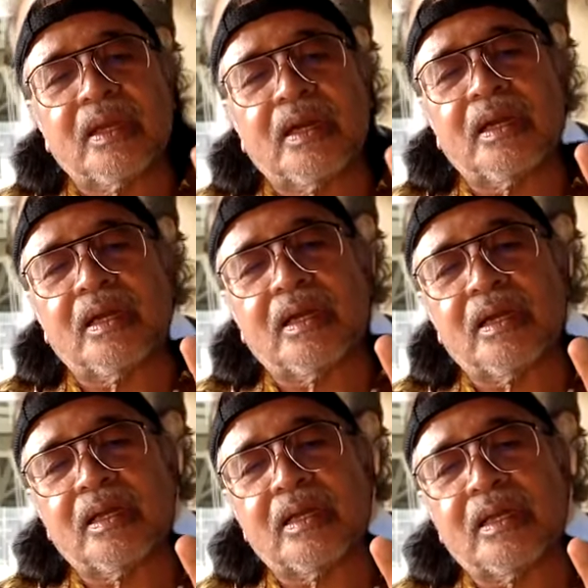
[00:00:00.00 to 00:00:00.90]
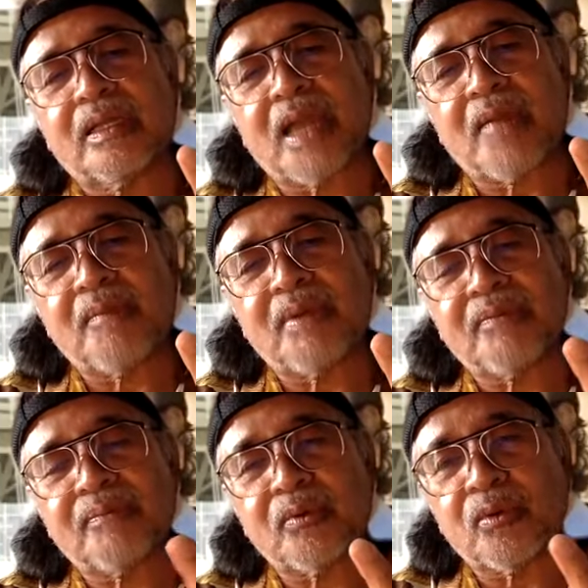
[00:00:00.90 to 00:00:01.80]

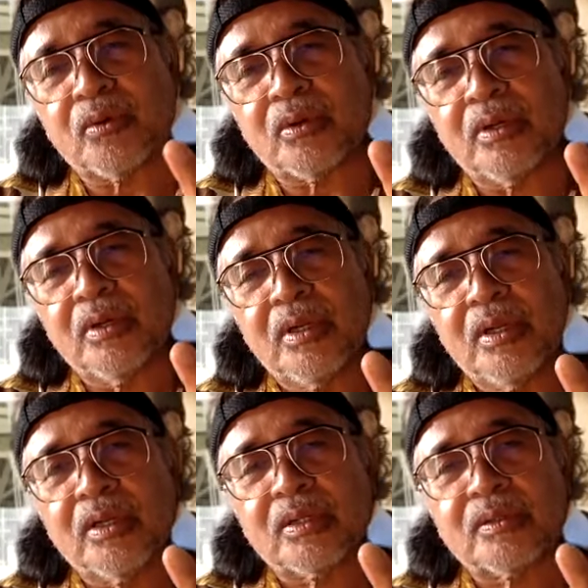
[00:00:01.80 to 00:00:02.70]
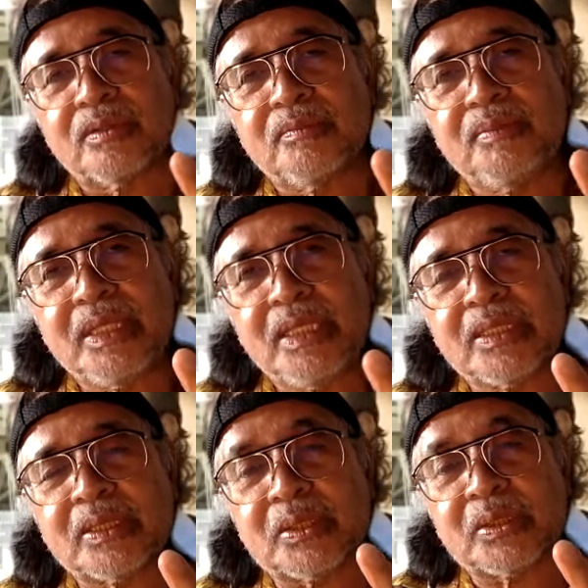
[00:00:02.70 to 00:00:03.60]
#4 could
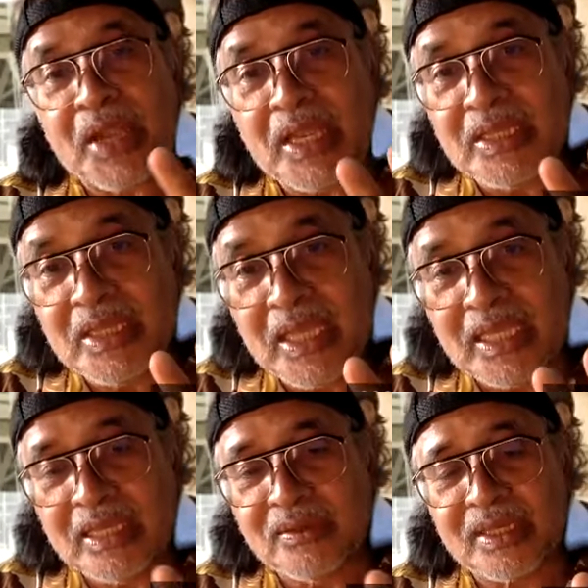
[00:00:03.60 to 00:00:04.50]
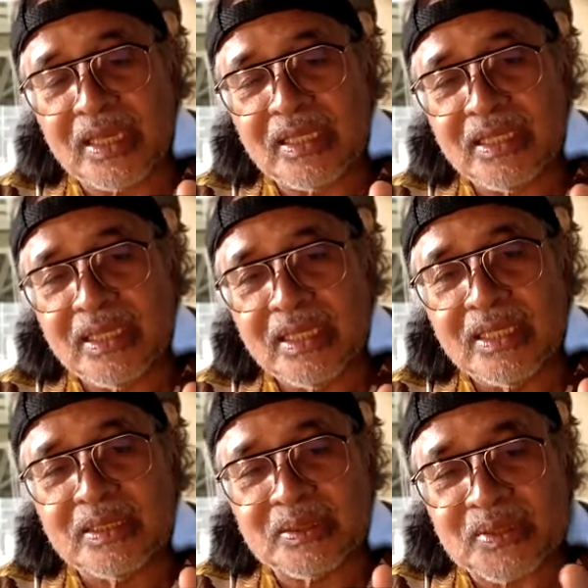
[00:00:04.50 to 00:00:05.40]
be training, okay?
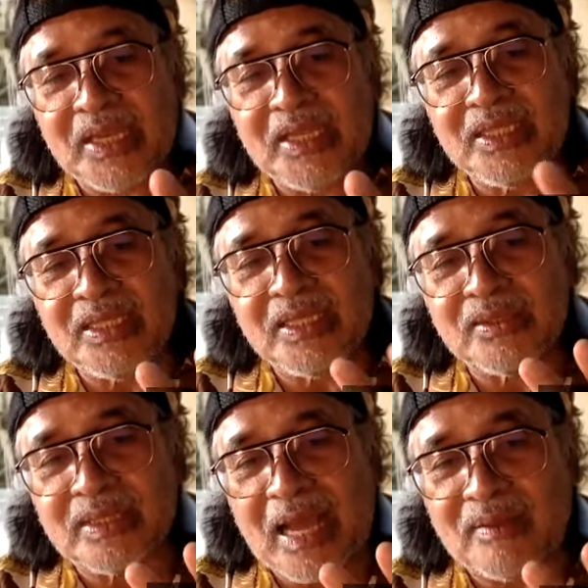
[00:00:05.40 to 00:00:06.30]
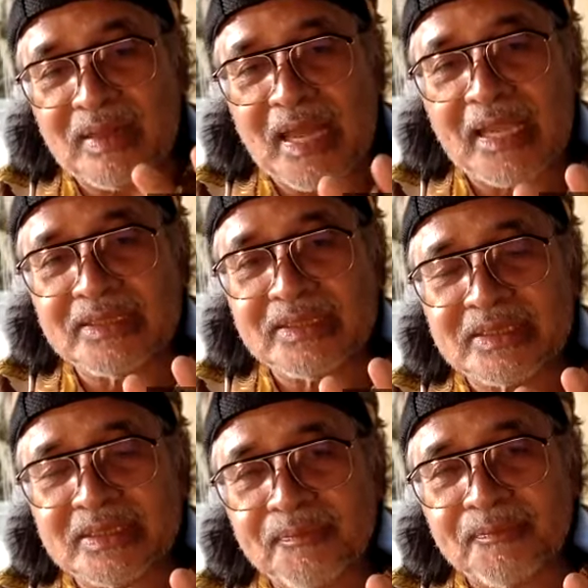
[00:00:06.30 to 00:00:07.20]
Training your
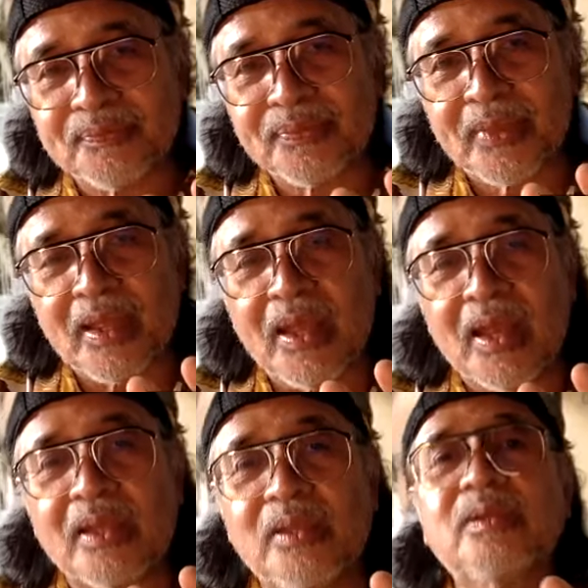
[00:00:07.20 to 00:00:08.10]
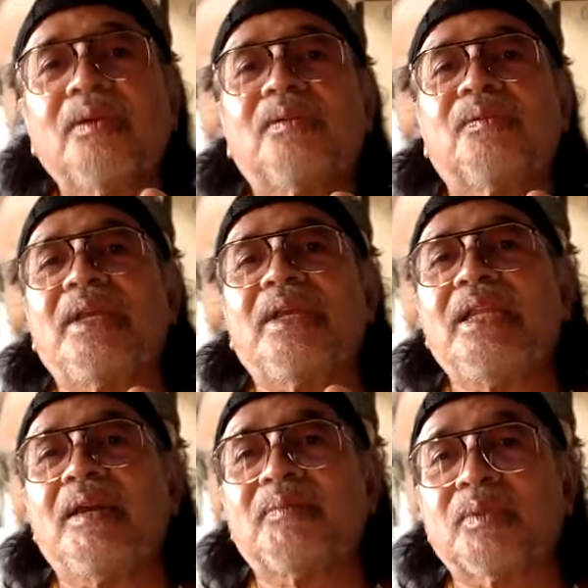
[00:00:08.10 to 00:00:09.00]
downlines. You don't
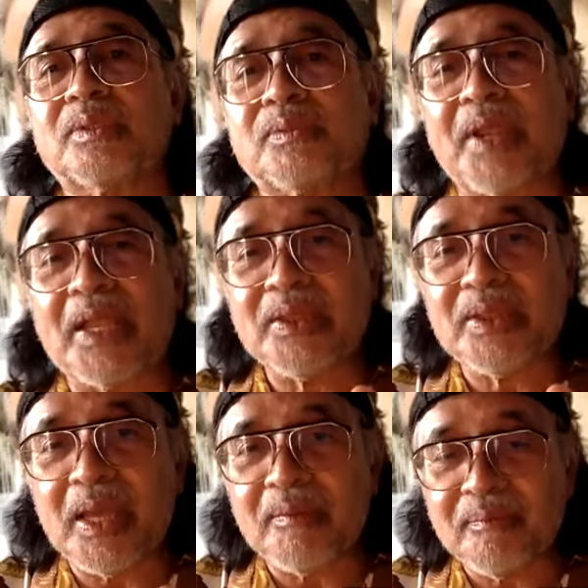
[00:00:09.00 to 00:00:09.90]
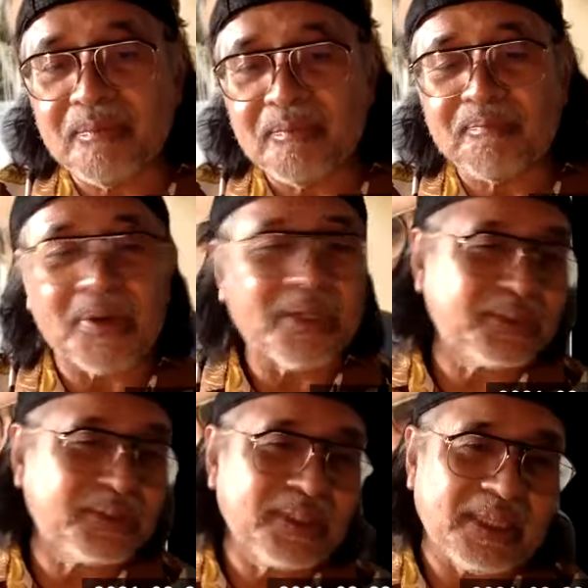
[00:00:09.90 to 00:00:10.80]
really have to train them
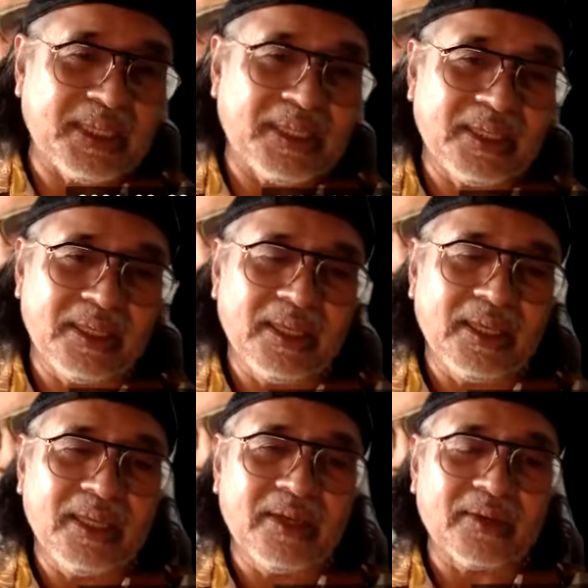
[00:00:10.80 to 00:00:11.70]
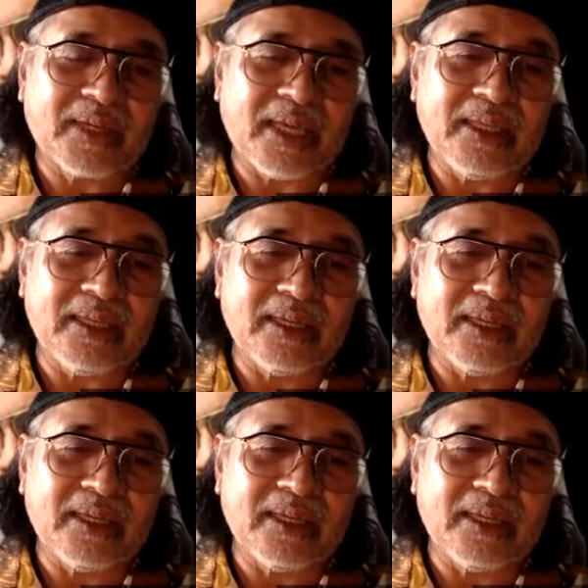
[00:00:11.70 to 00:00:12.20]
personally, okay?